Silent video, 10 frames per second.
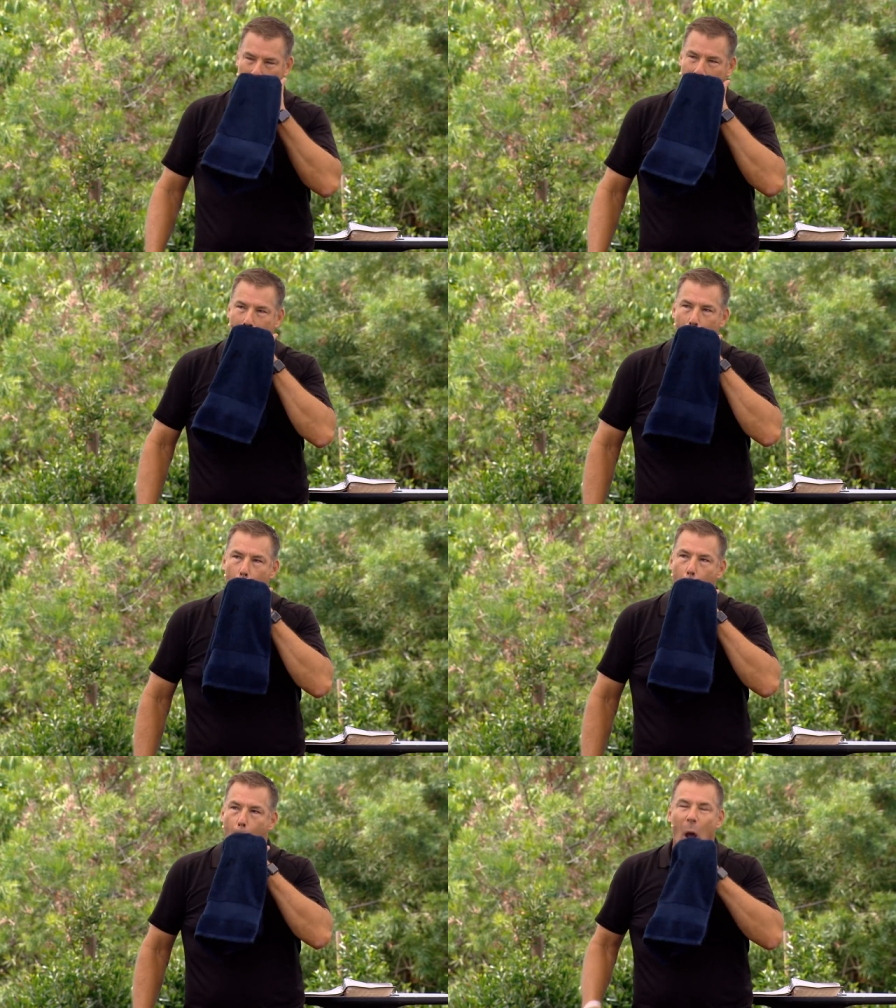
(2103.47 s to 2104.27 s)
Okay.
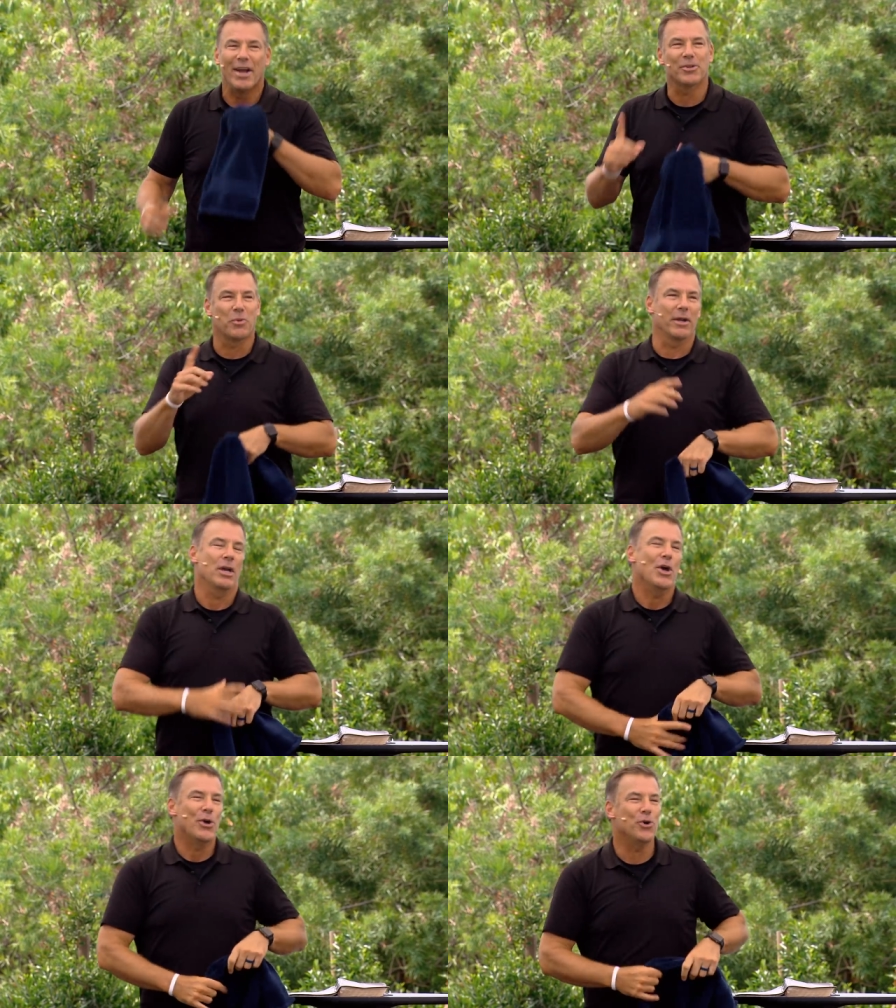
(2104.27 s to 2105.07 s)
Here's one.
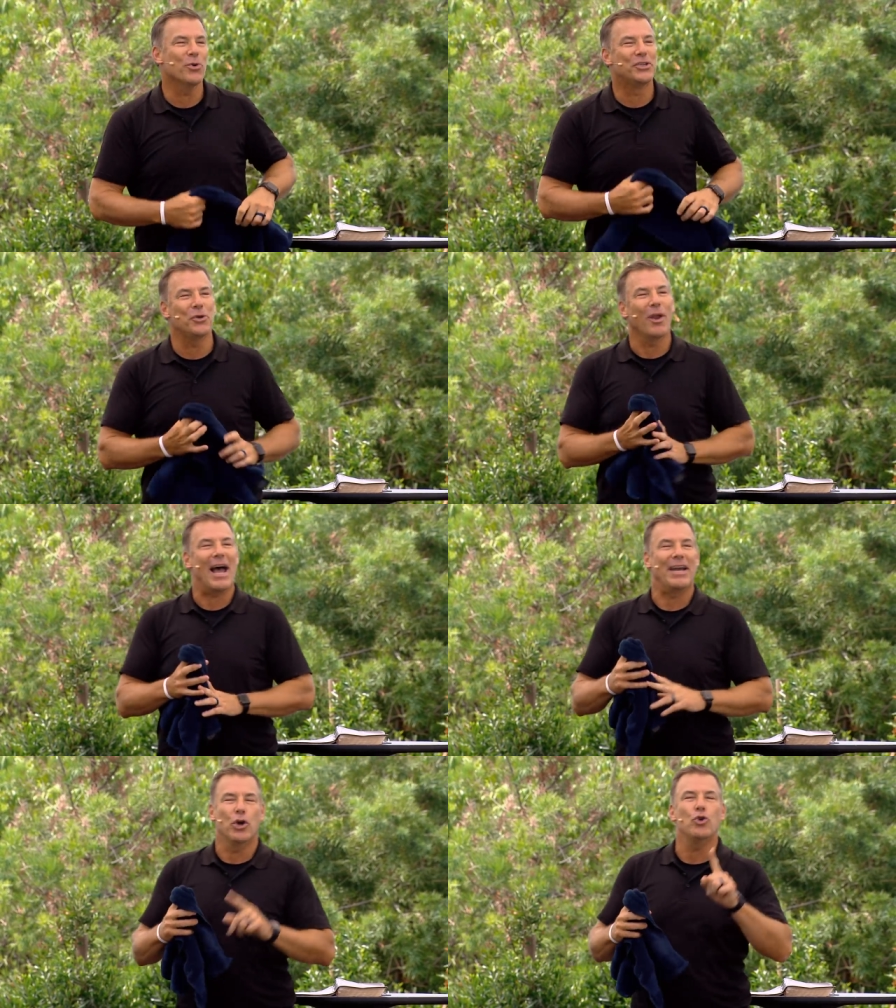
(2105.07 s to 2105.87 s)
Who would you
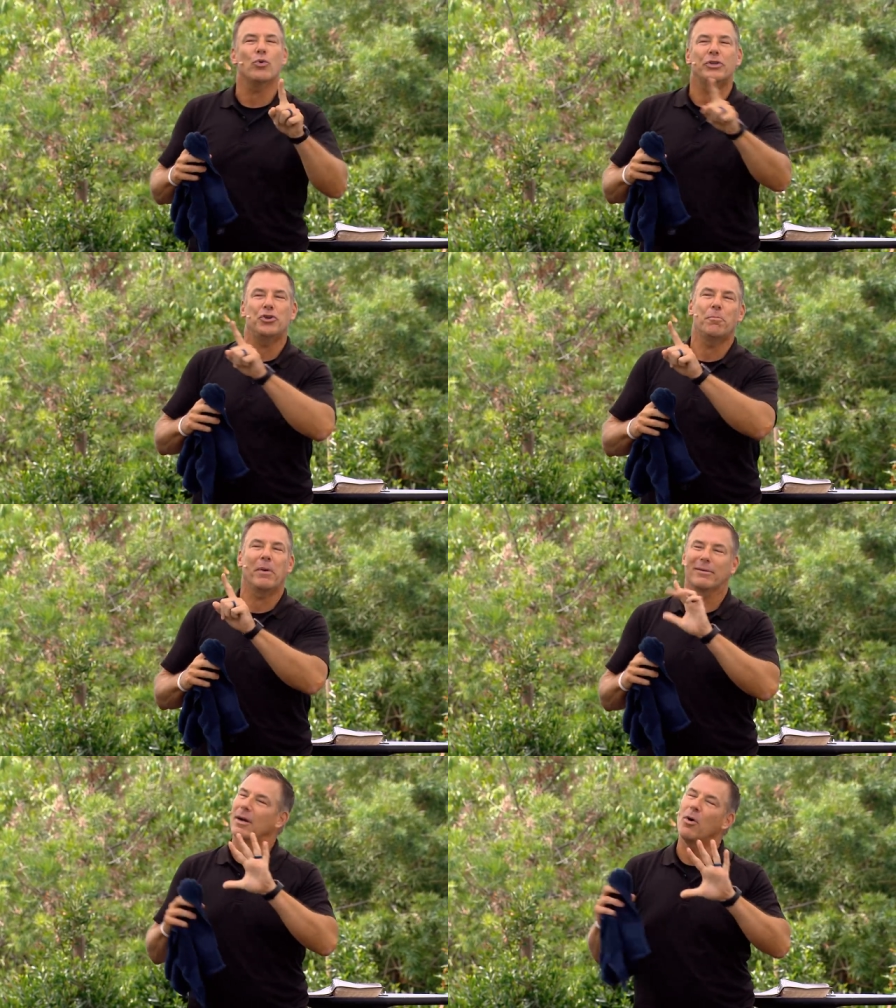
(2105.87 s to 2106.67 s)
like? Who would you,
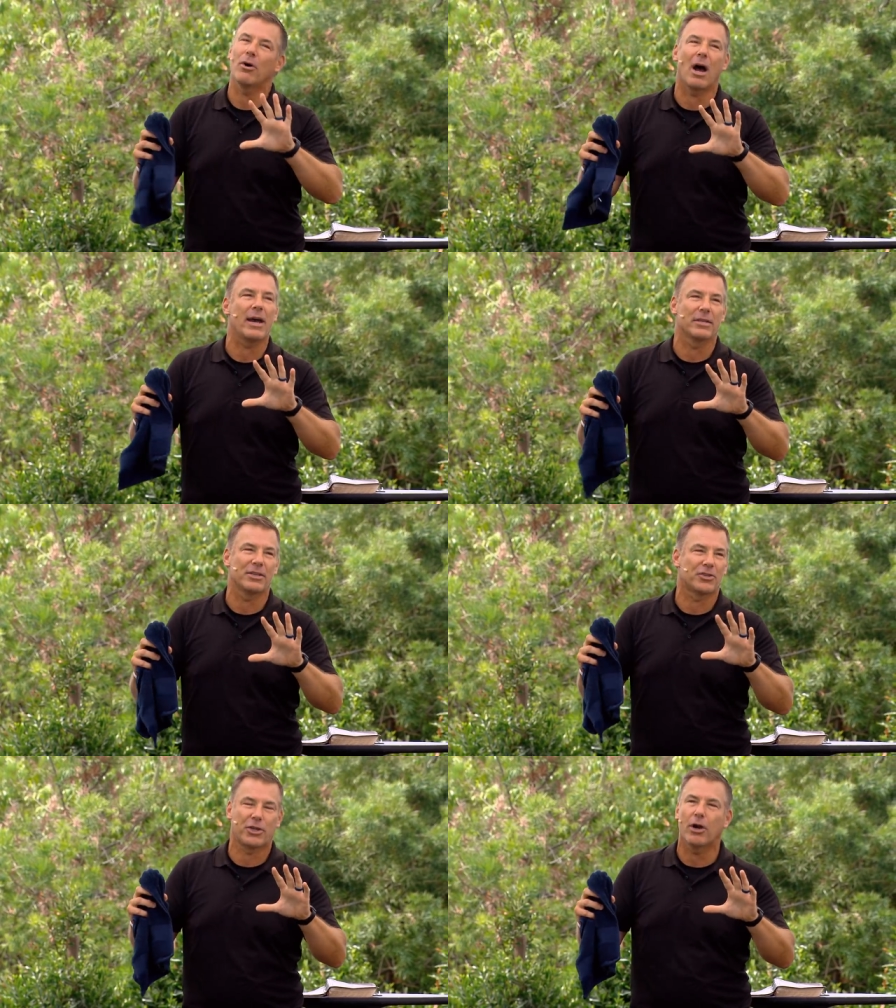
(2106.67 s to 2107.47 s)
come on, honest,
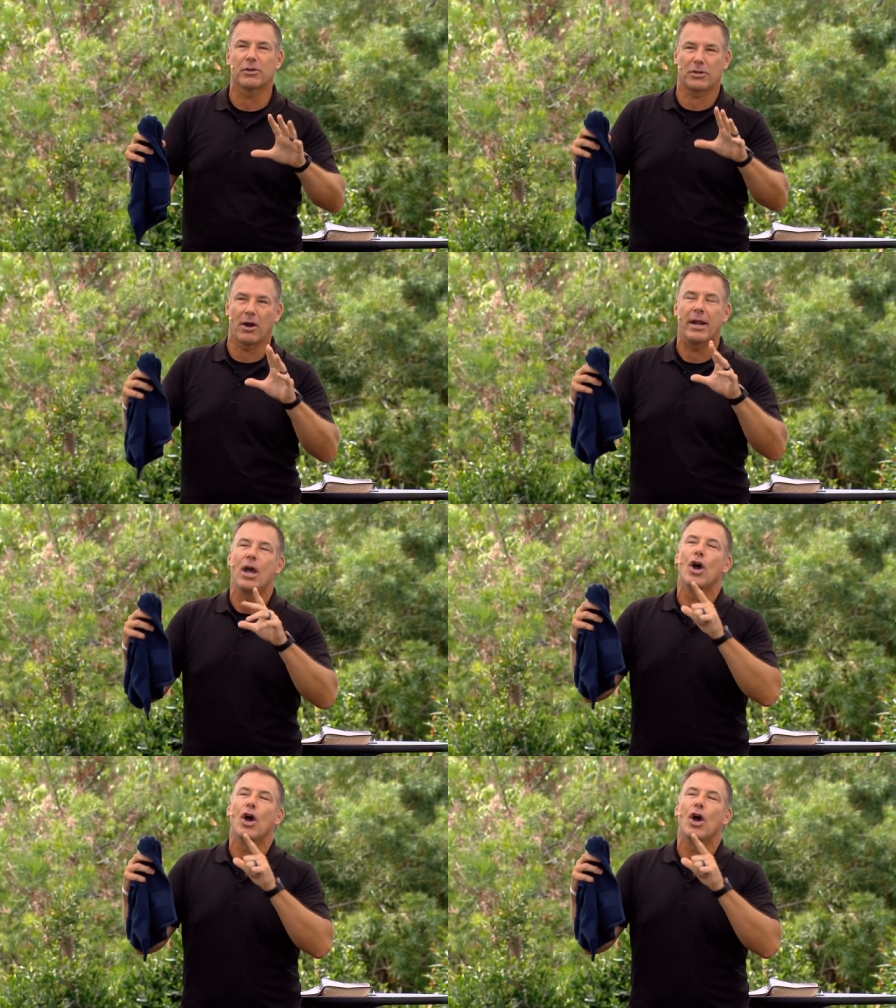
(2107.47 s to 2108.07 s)
it's church, all right?